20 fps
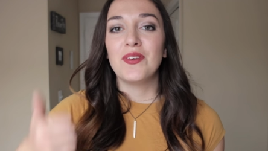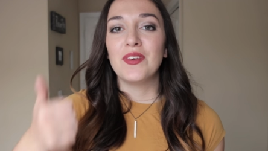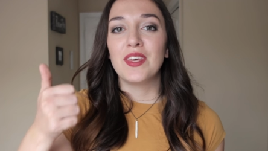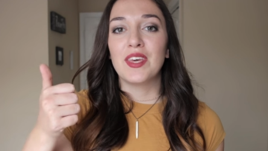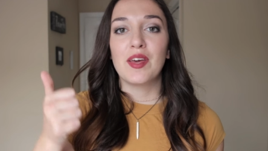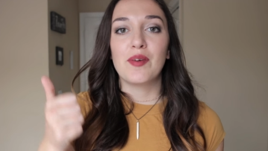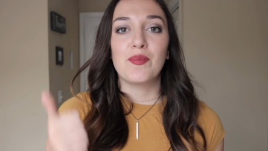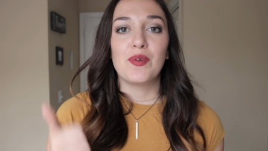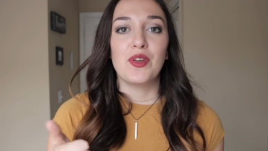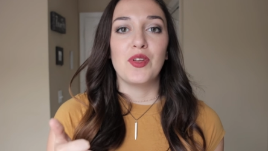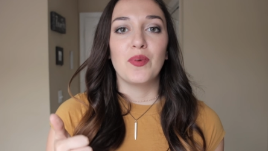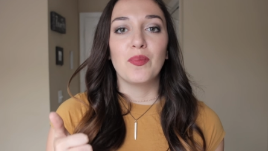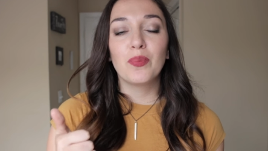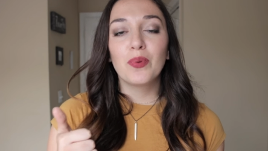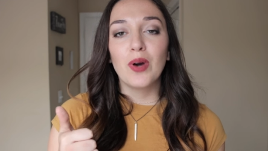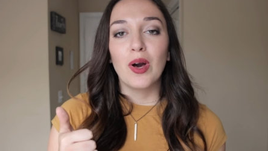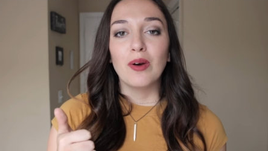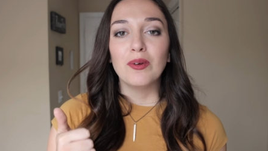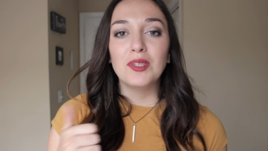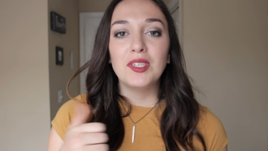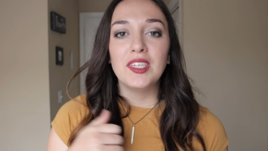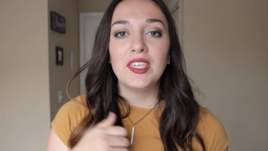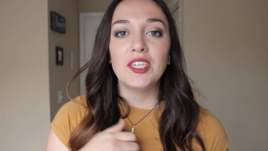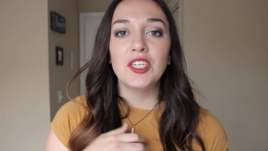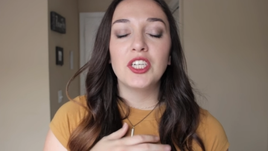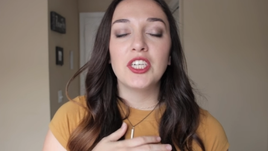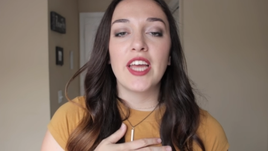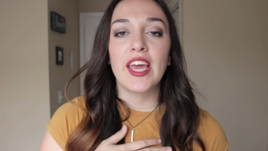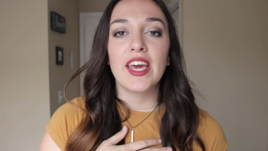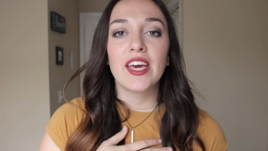you can give a new protein
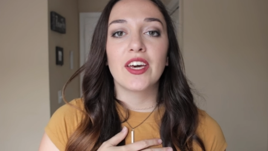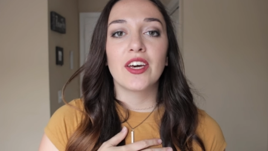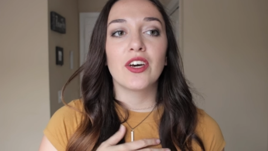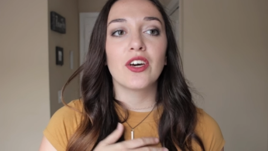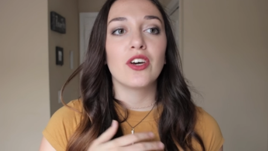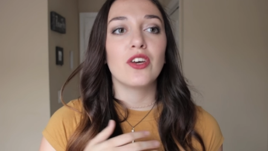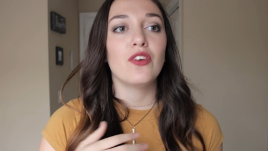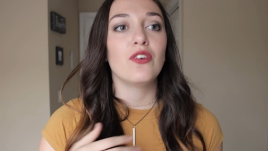shaker,